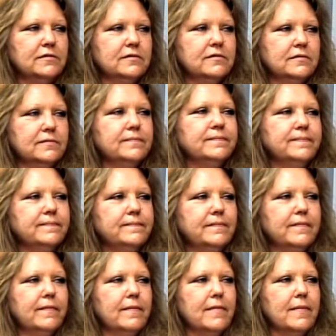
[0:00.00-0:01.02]

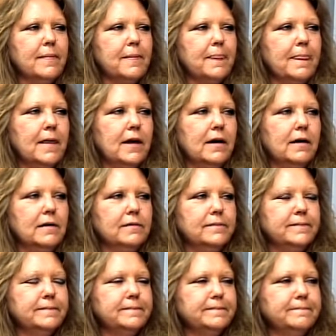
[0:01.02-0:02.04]
Sure. Sure. Uh,
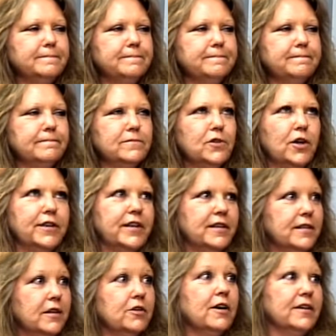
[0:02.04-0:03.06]
not
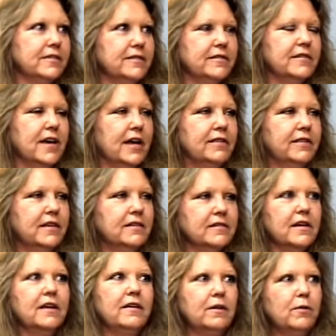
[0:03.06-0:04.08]
that there isn't sad
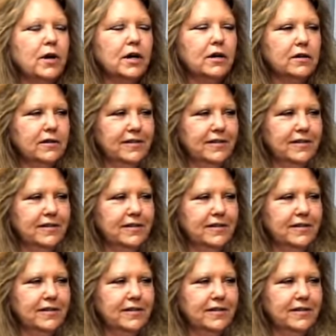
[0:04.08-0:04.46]
things anywhere.